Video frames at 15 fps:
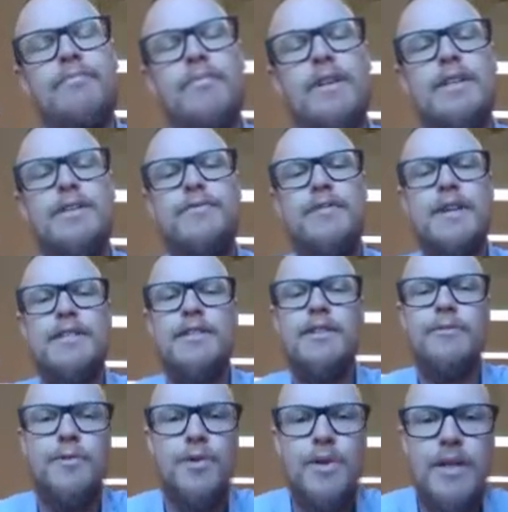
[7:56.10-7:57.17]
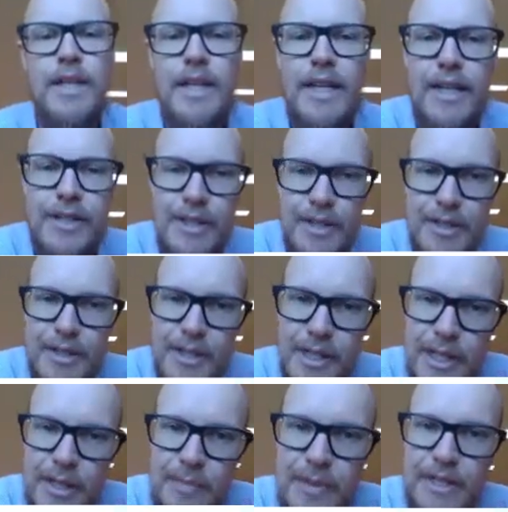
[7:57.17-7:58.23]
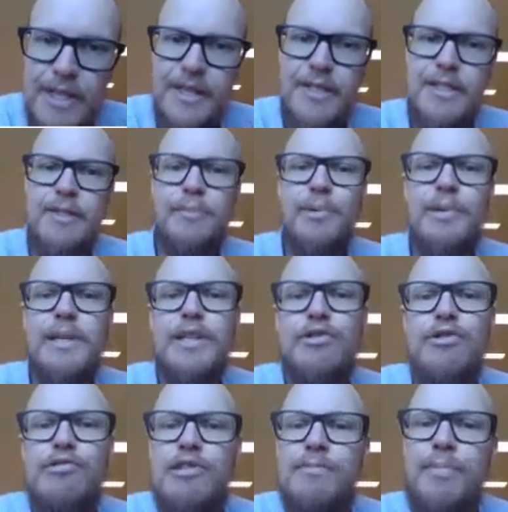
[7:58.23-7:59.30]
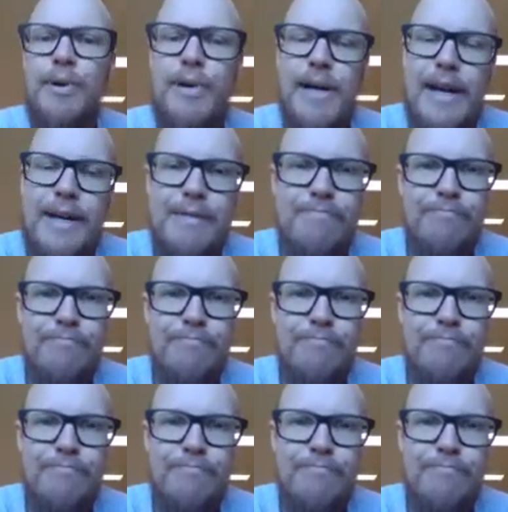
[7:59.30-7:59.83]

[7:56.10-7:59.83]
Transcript: invested it for. It says 6% simple interest per annum.